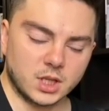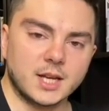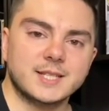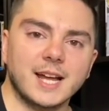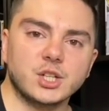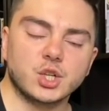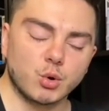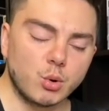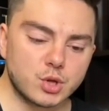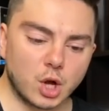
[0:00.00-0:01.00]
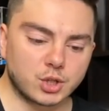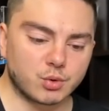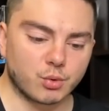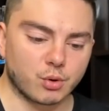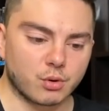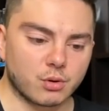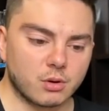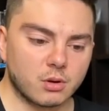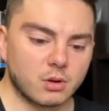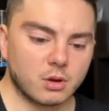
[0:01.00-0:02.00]
Is that true or not true?
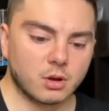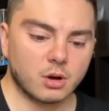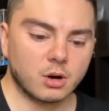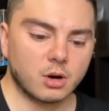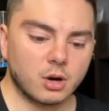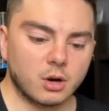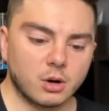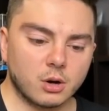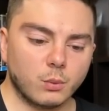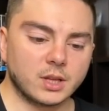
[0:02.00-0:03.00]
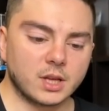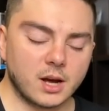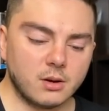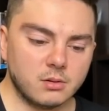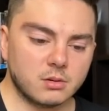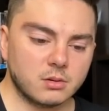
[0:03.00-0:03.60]
What the hell?